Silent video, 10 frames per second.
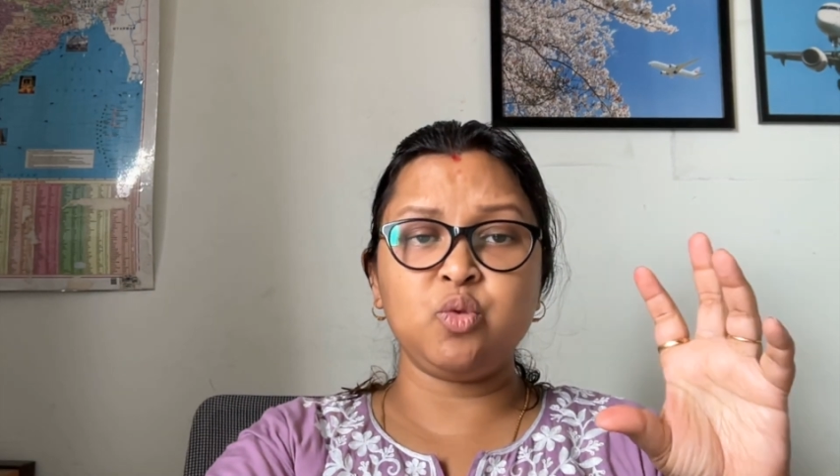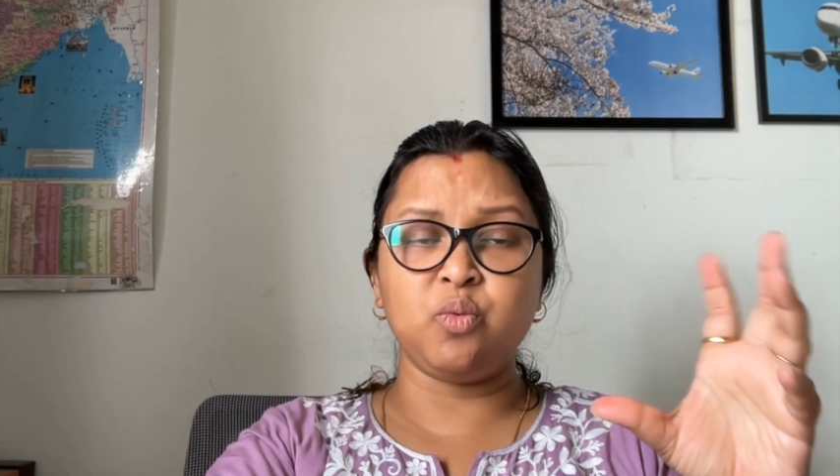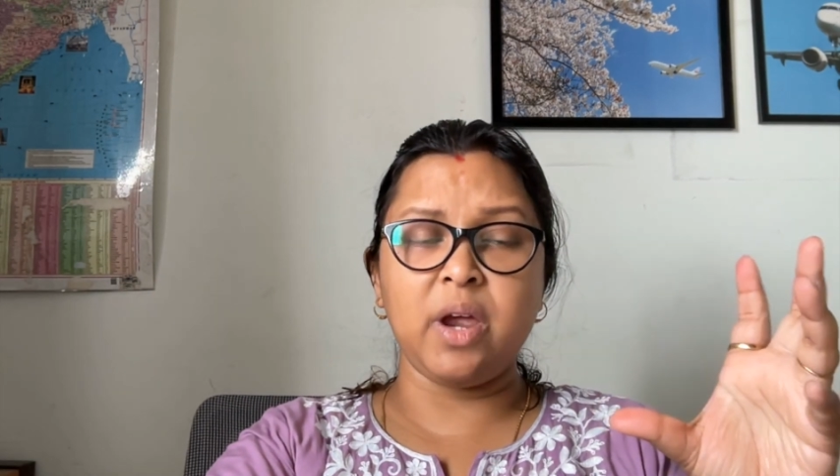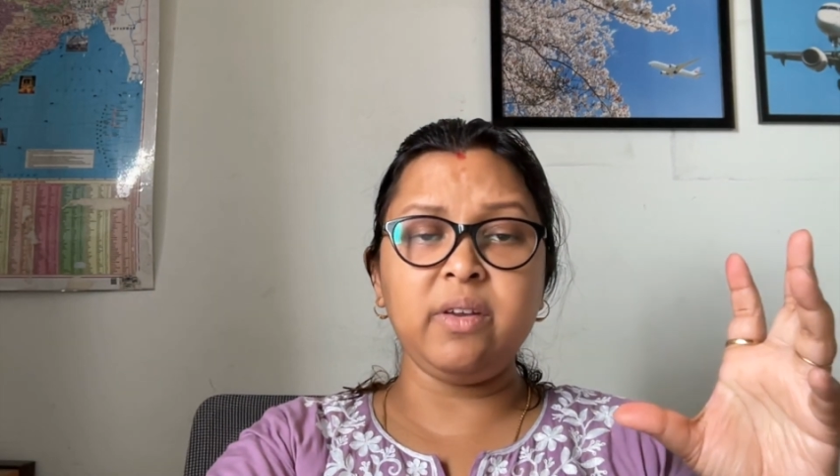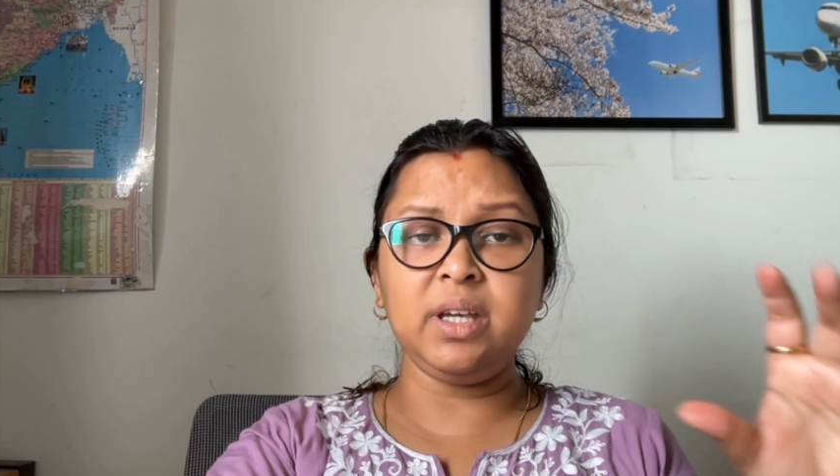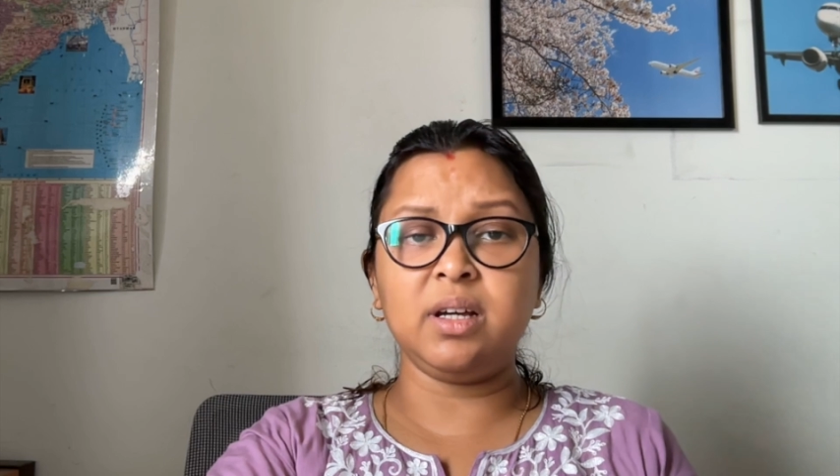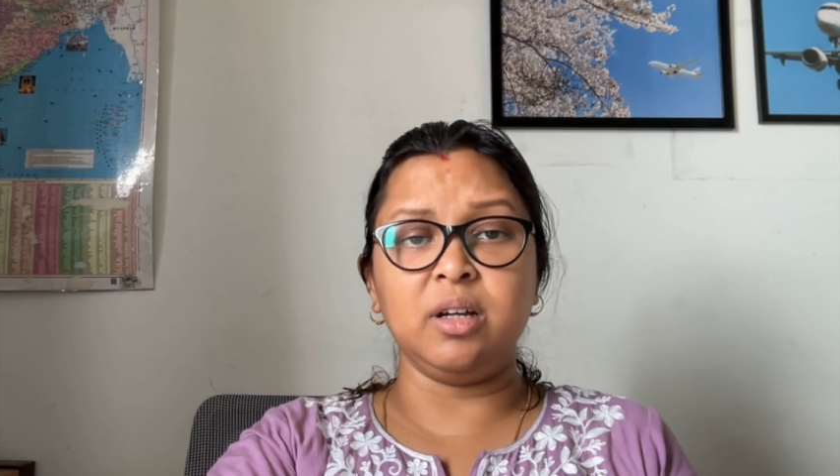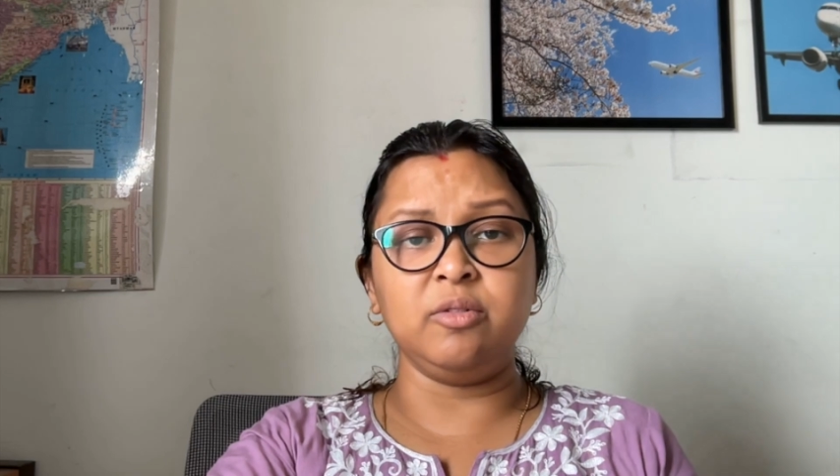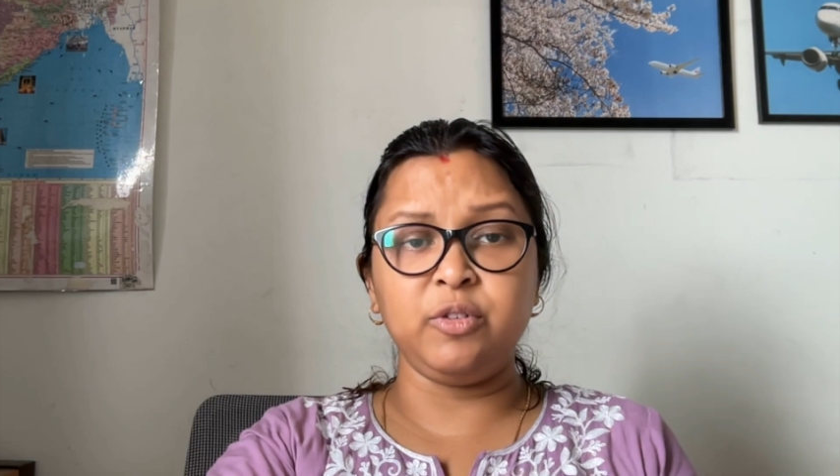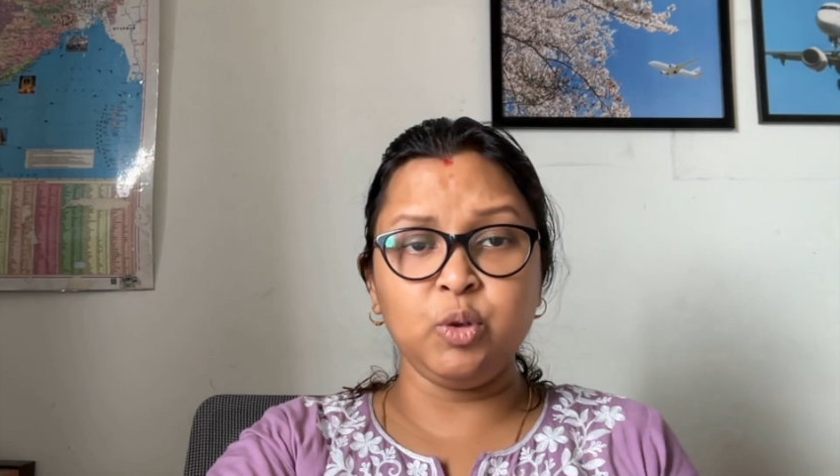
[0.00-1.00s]
very
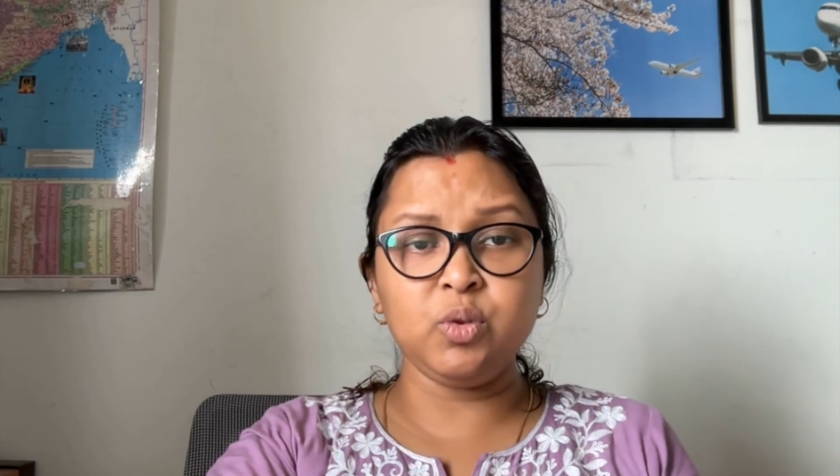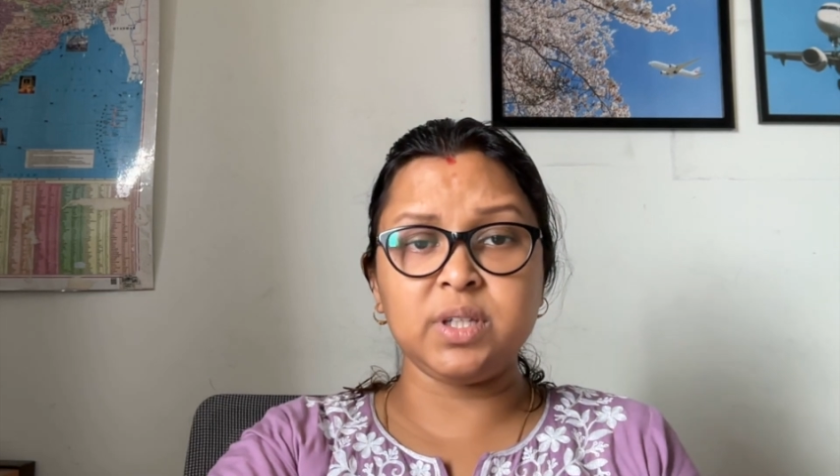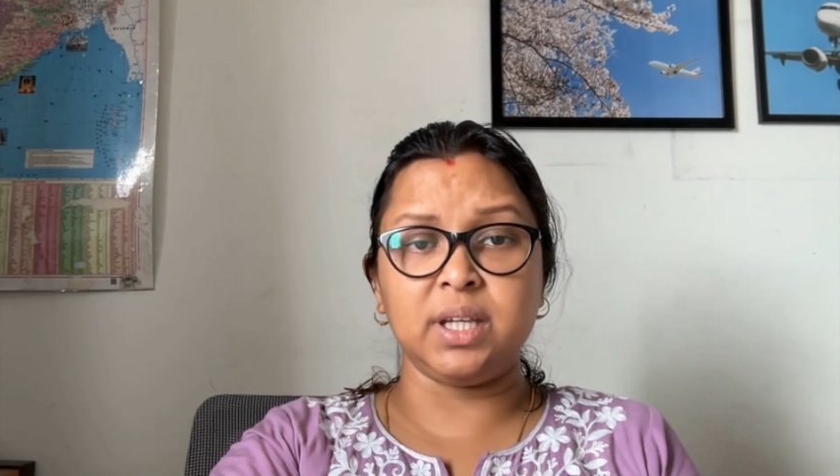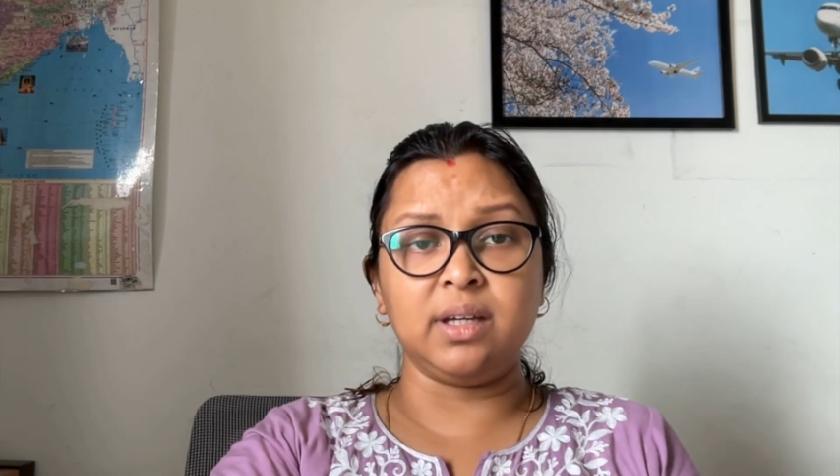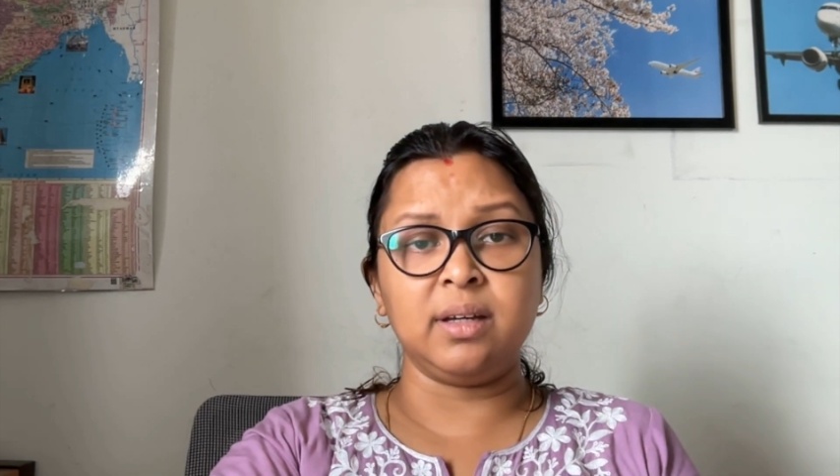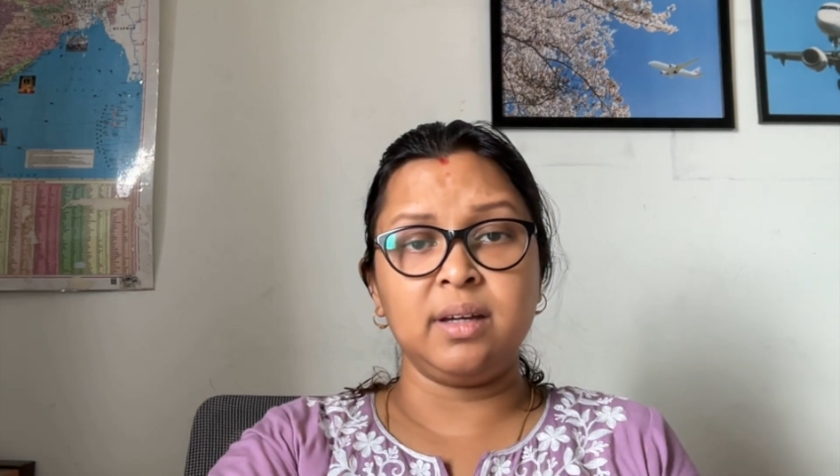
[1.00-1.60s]
confusing,